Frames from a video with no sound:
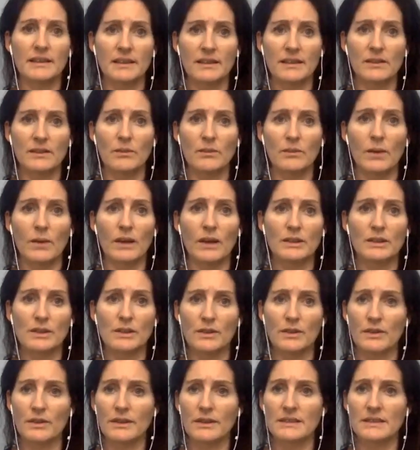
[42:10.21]
the walked you
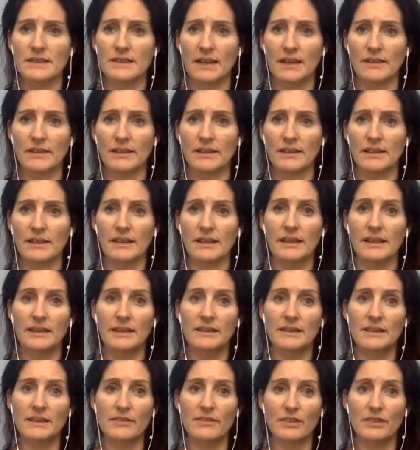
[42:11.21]
through the sound healing and the
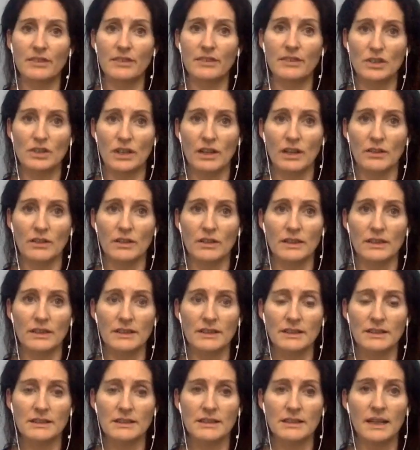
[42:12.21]
different
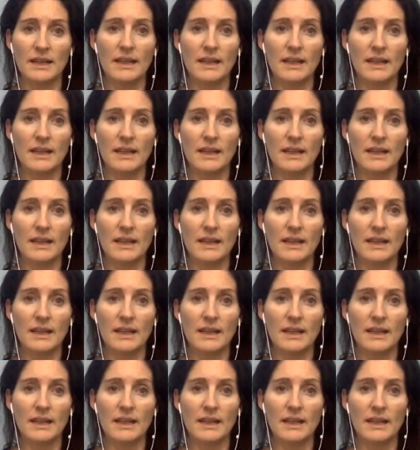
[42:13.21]
chakras